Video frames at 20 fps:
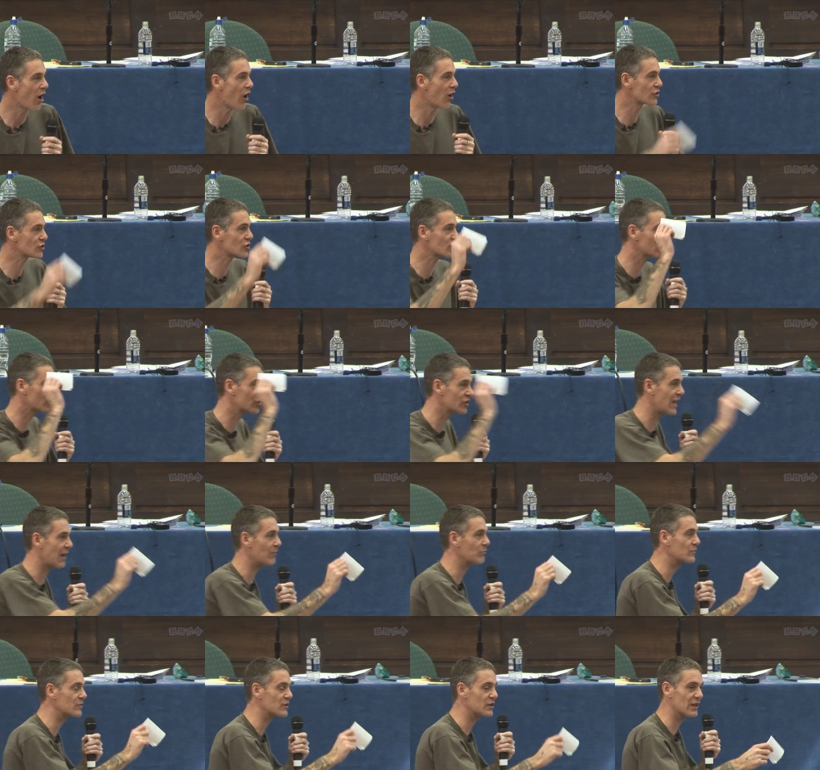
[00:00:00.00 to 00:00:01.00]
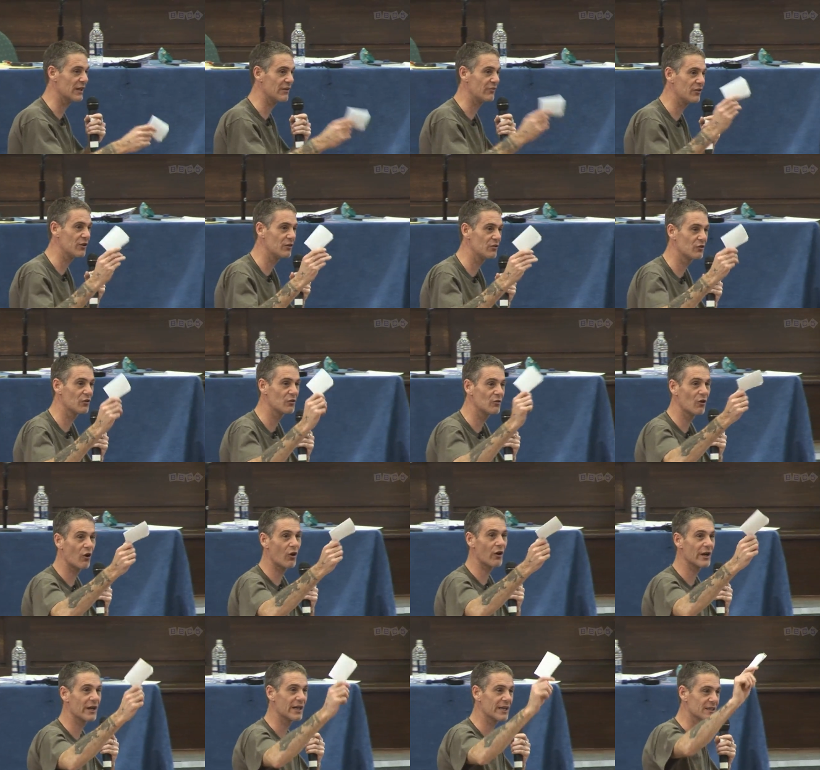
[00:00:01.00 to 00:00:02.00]
are stumped if you do
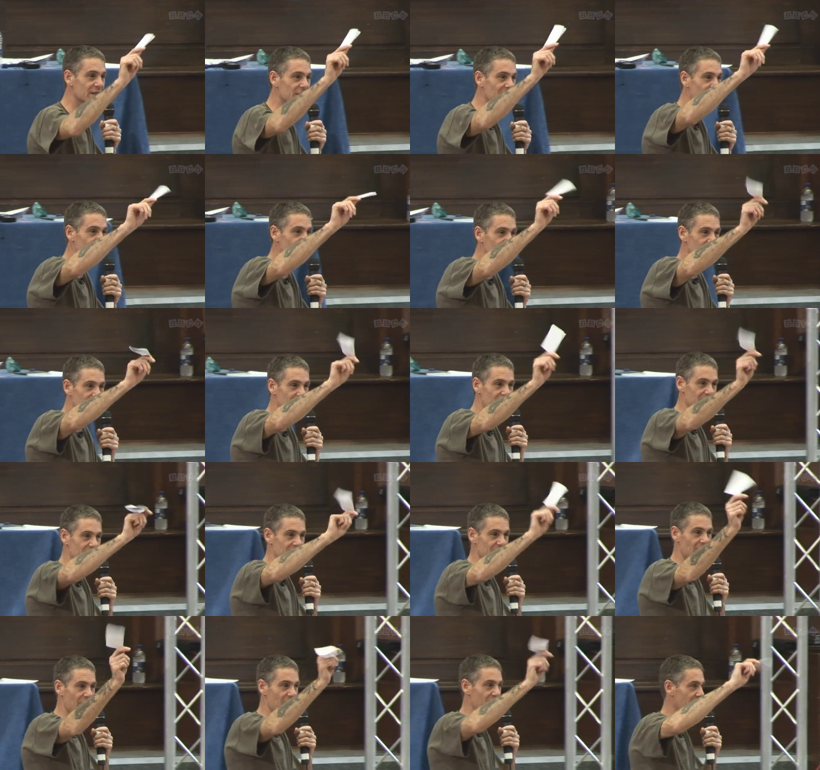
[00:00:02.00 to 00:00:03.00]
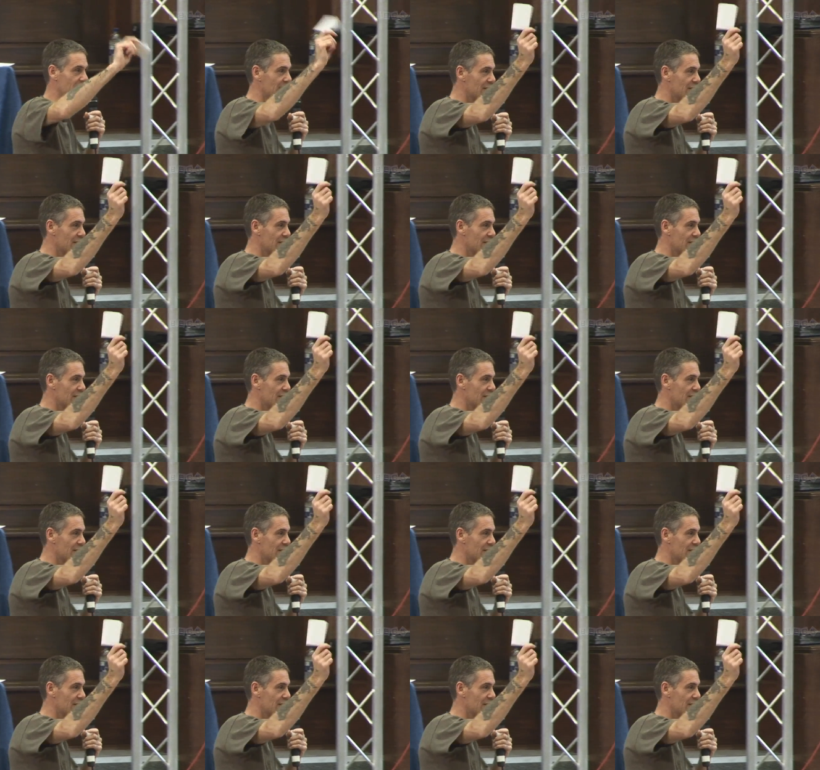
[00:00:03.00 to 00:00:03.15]
not accept this stuff.